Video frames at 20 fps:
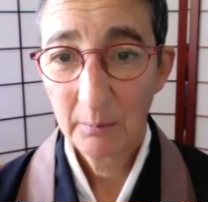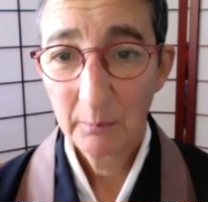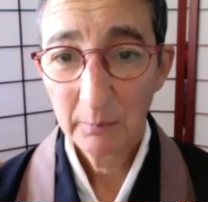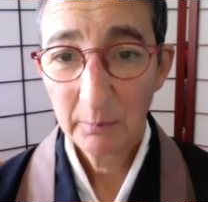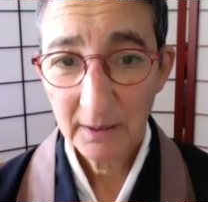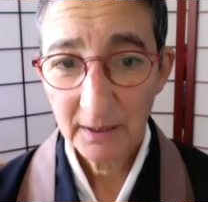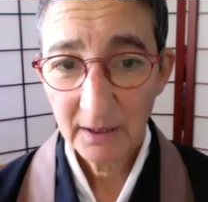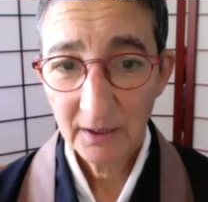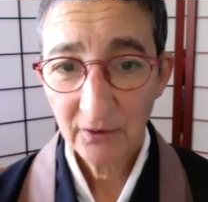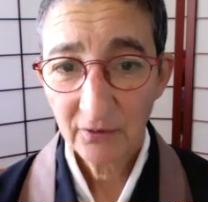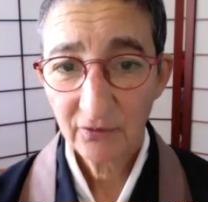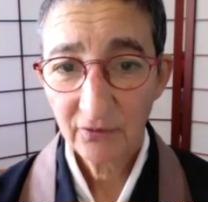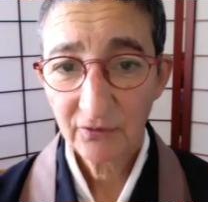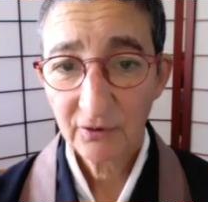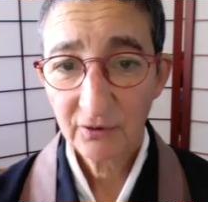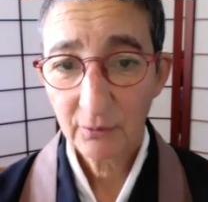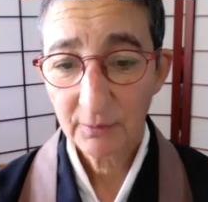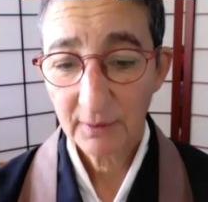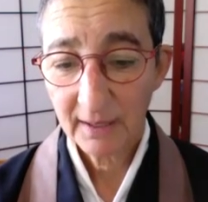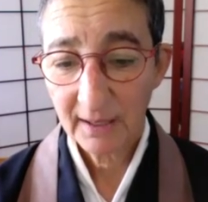please
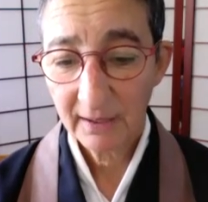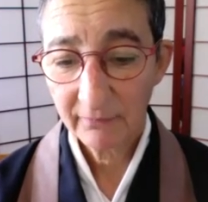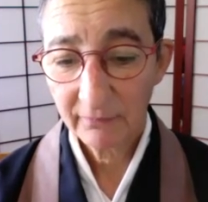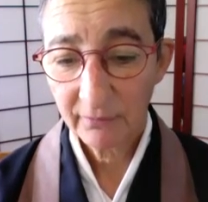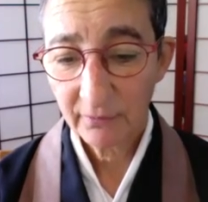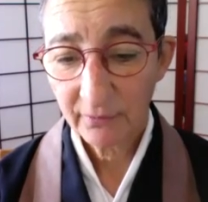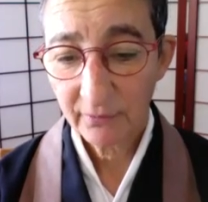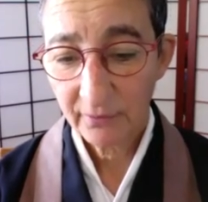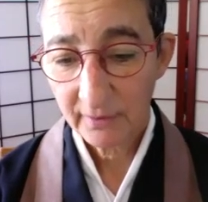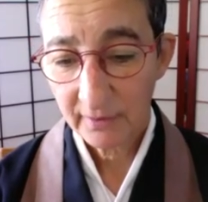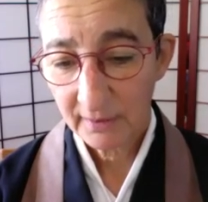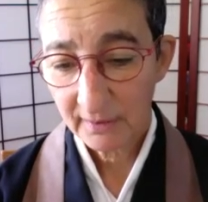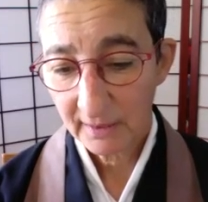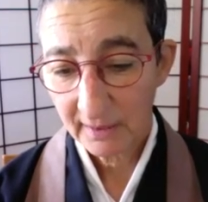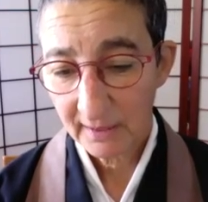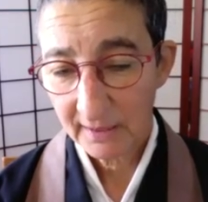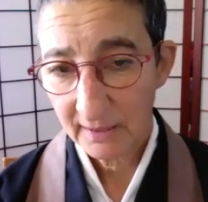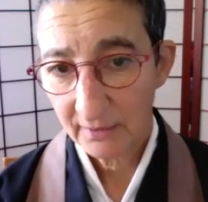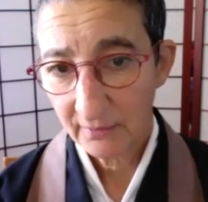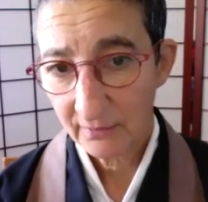don't ever think
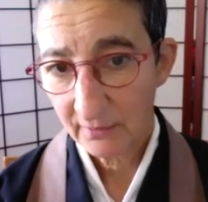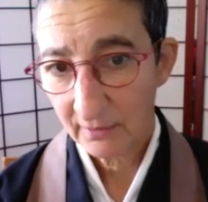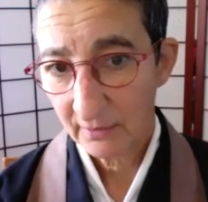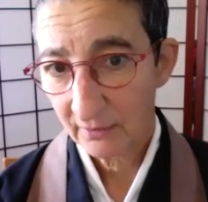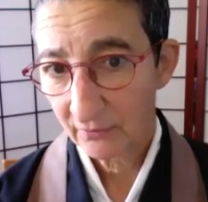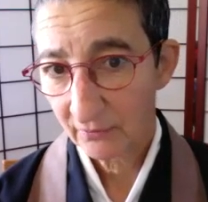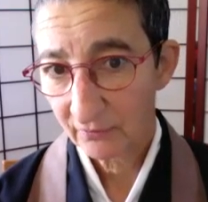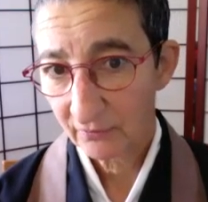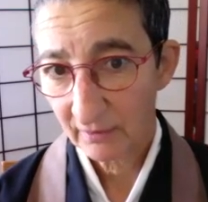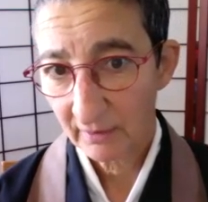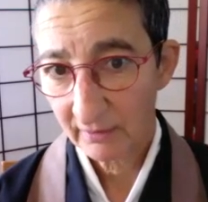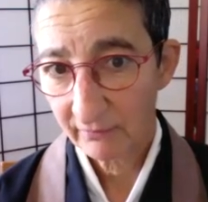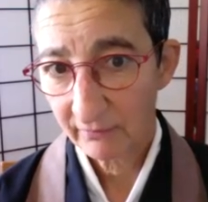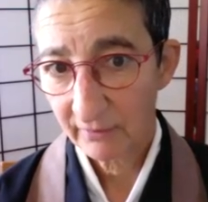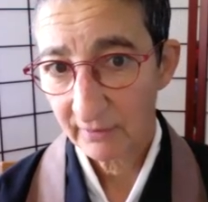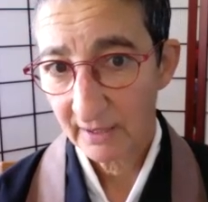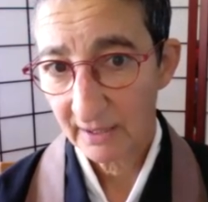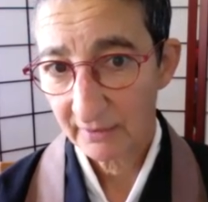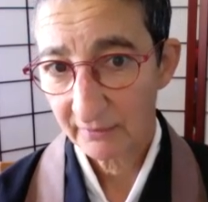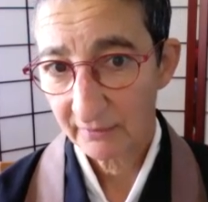anything is ever
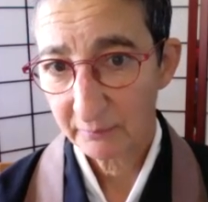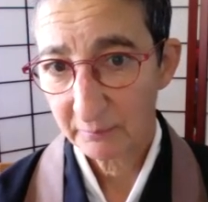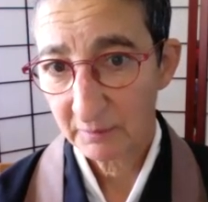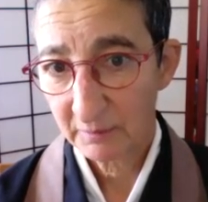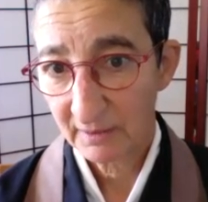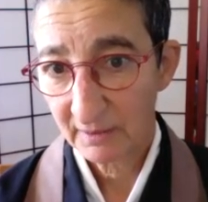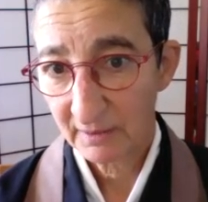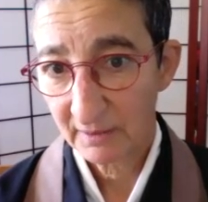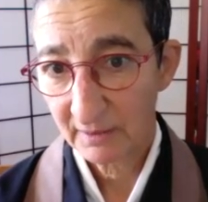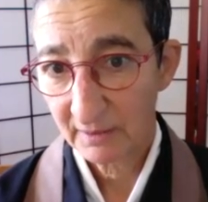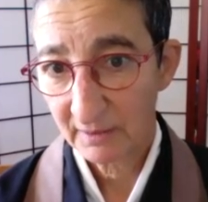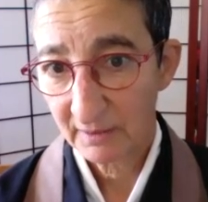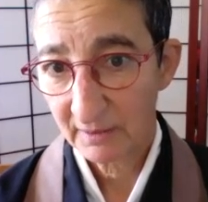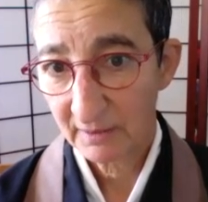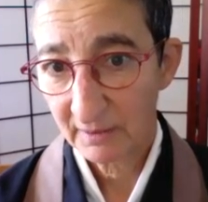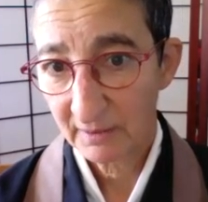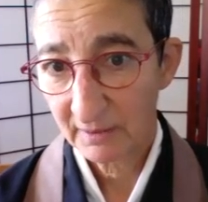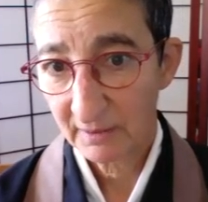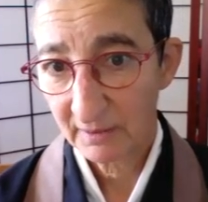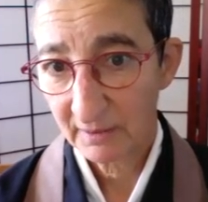out of place.
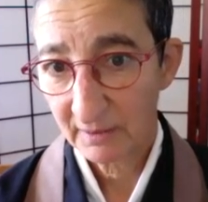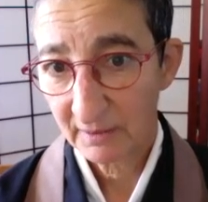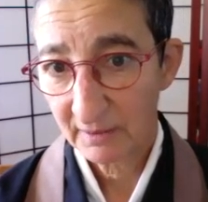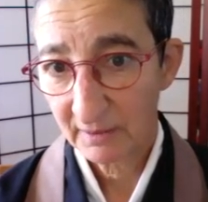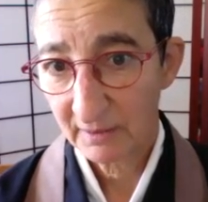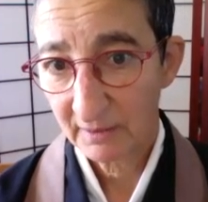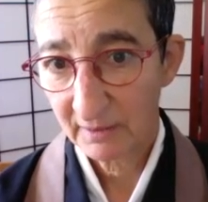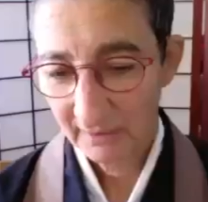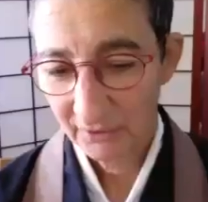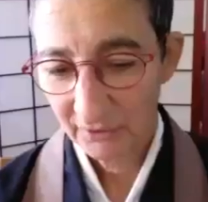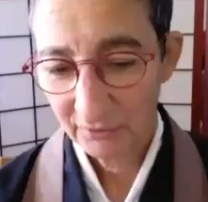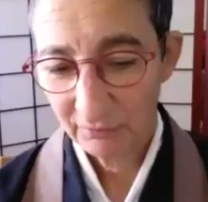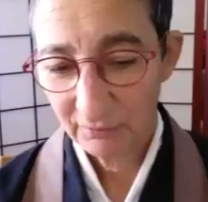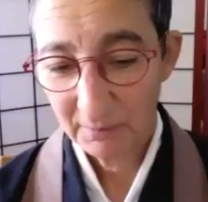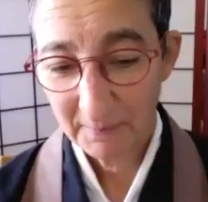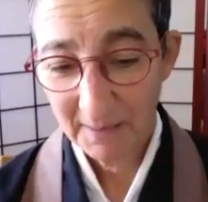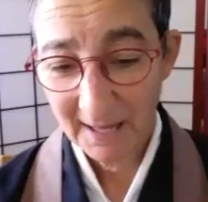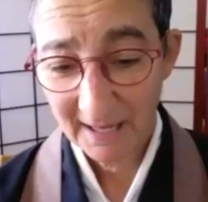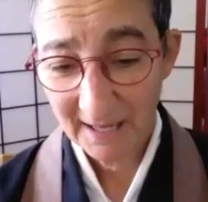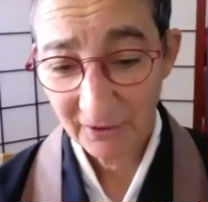Can
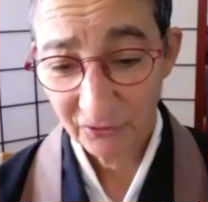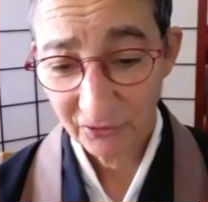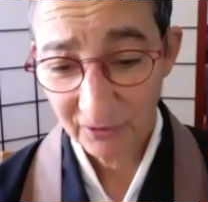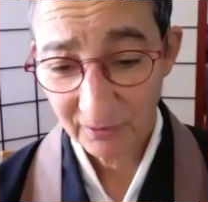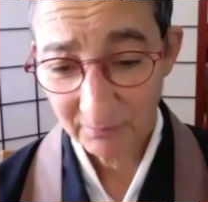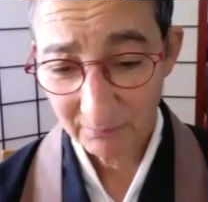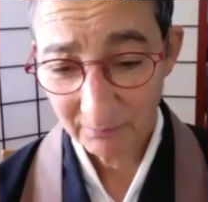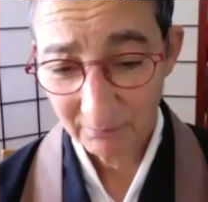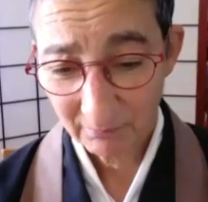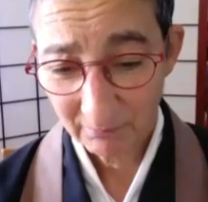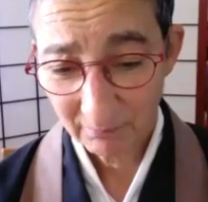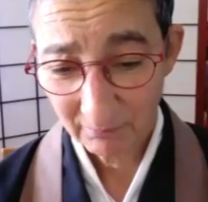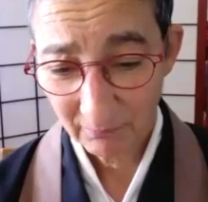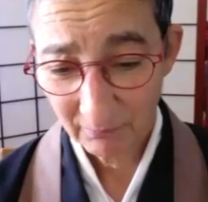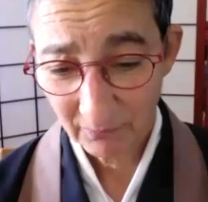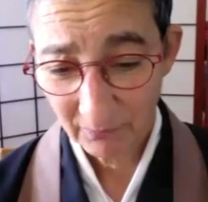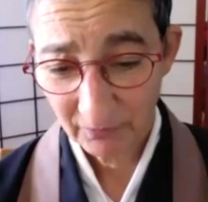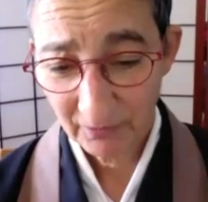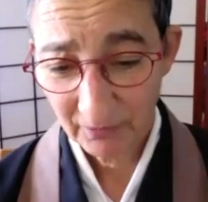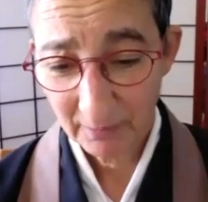you imagine?
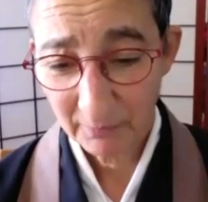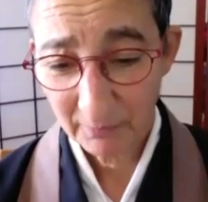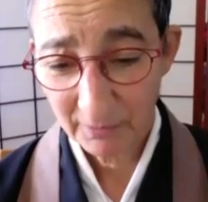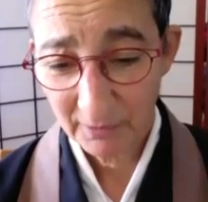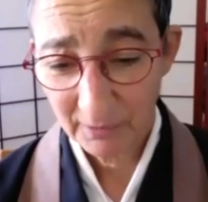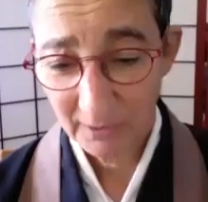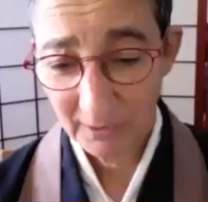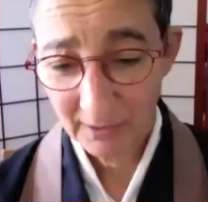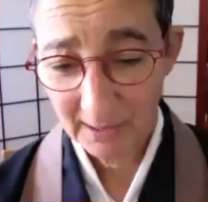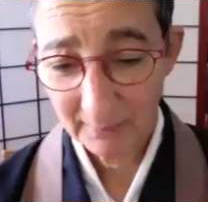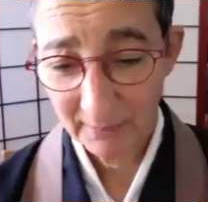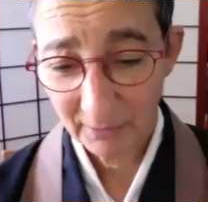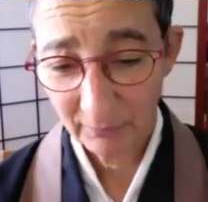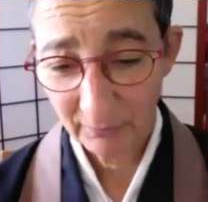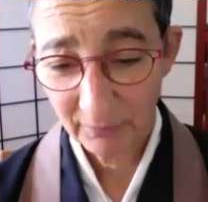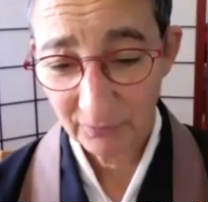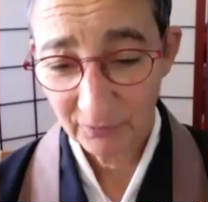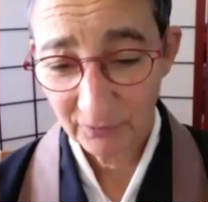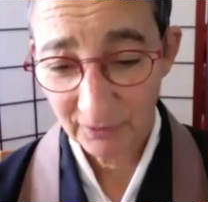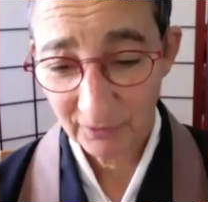Someone coming
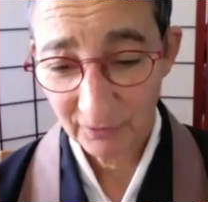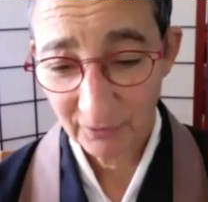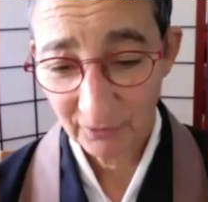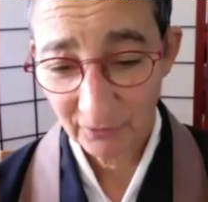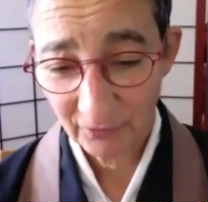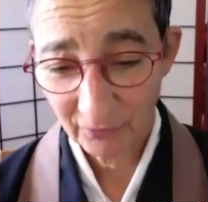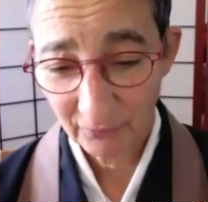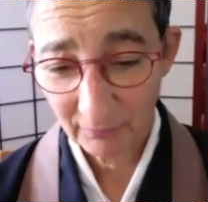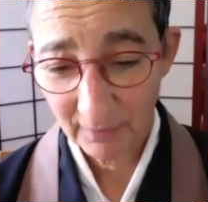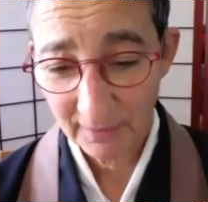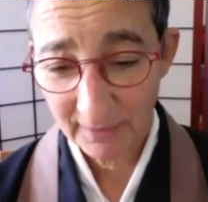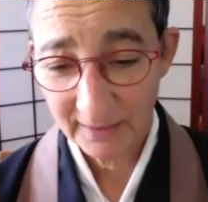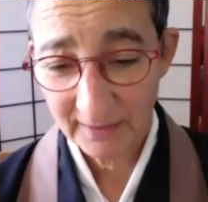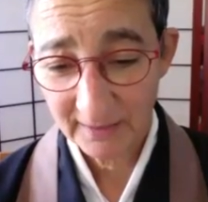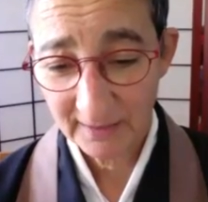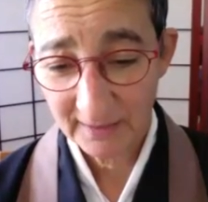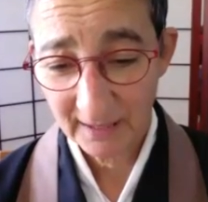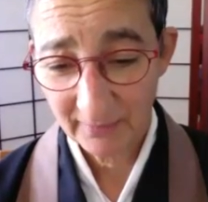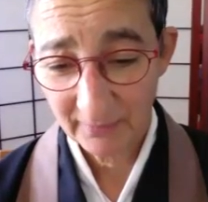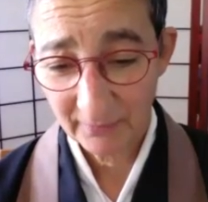with tears running
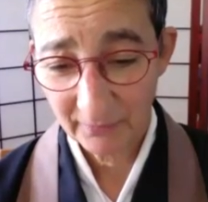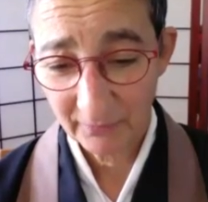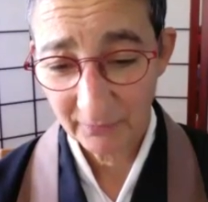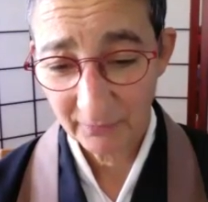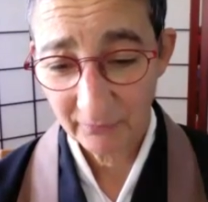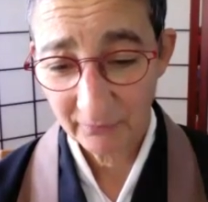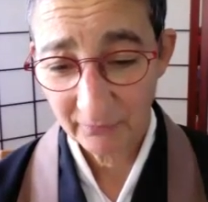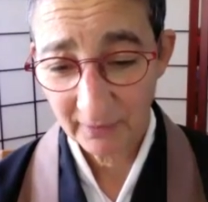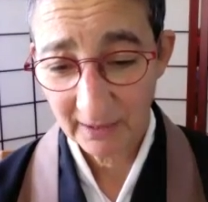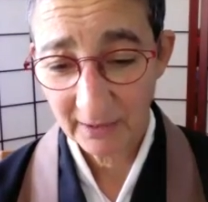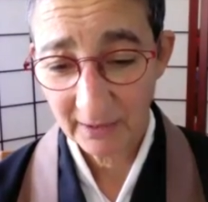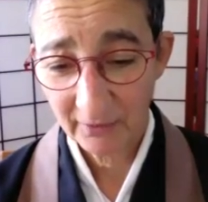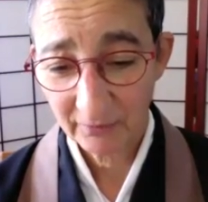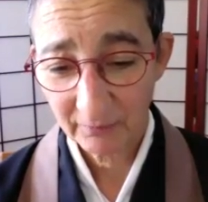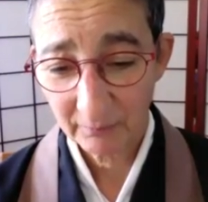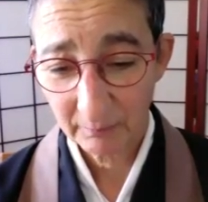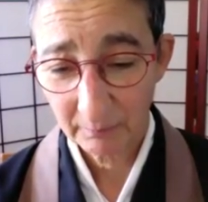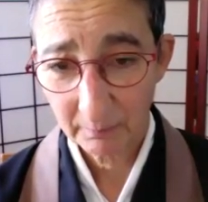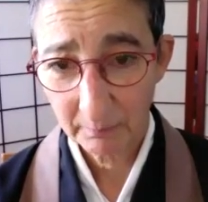down their face,